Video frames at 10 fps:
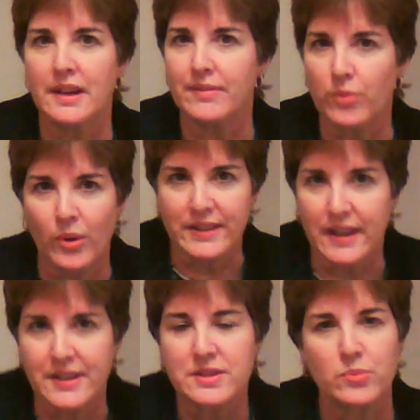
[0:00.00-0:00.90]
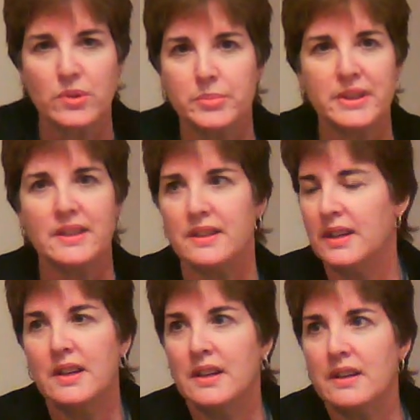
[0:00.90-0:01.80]
have wronged us will be
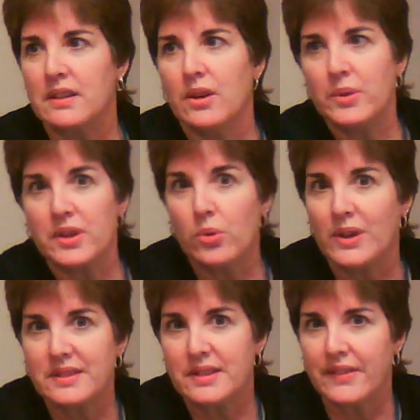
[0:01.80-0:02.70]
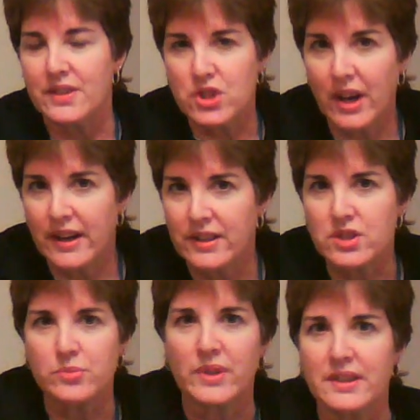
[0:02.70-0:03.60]
going to court to tell the judge,
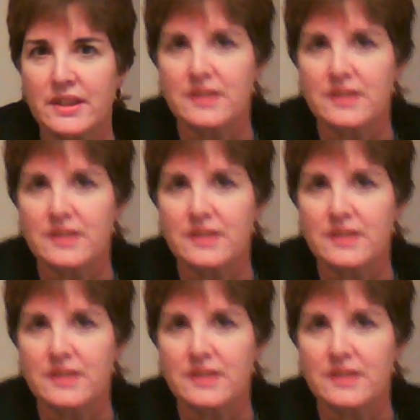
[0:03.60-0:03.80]
and we're going to...